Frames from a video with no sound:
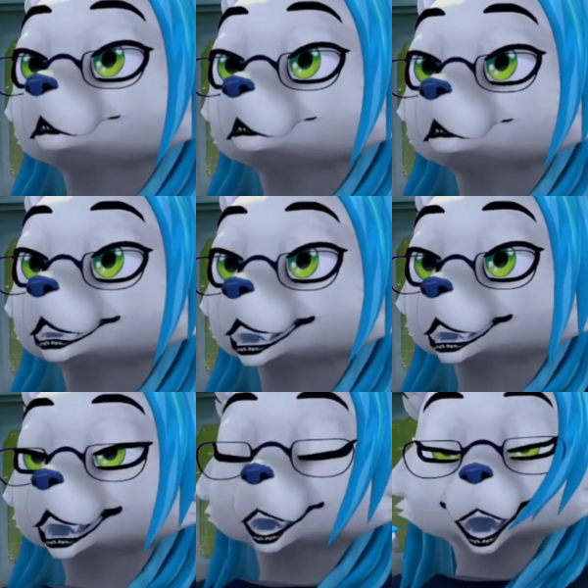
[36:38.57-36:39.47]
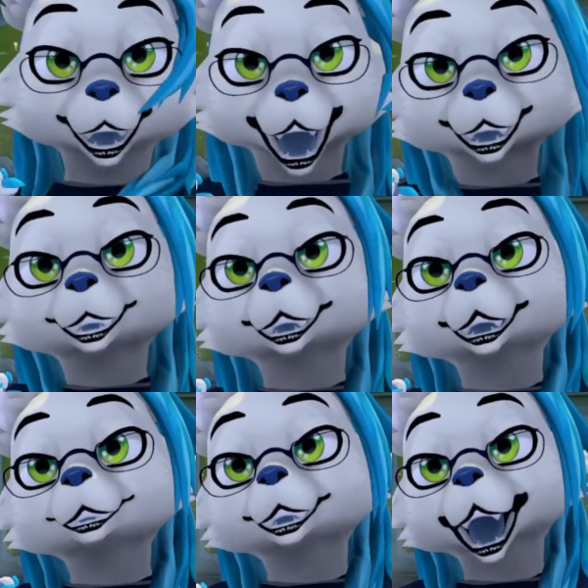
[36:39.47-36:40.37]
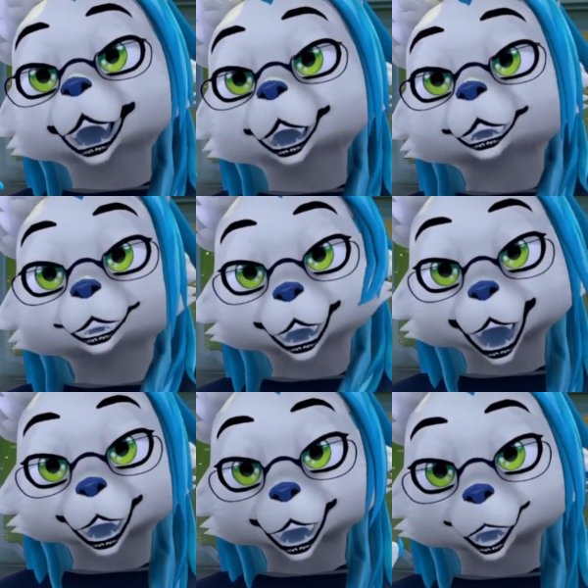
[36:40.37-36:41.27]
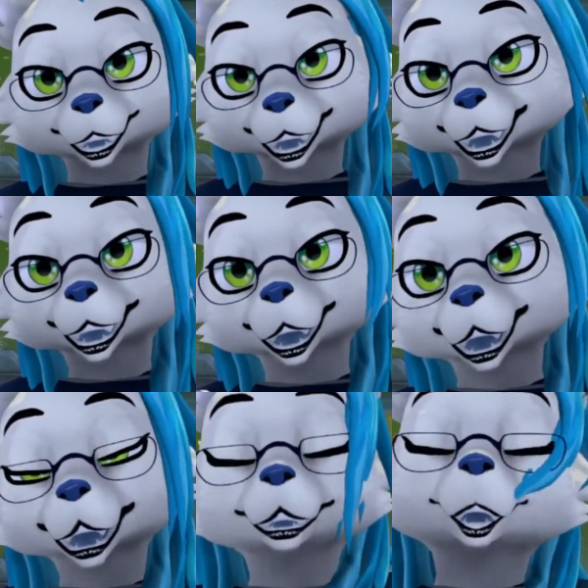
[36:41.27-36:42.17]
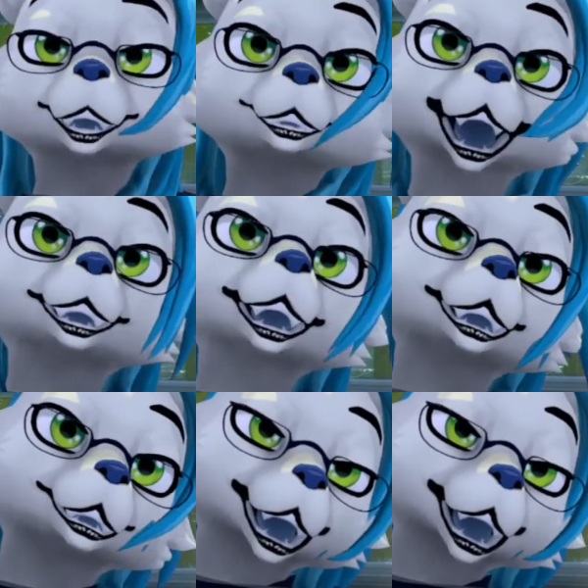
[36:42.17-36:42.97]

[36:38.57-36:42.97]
and if you want to watch this live, make sure you come to twitch.tv forward slash liv the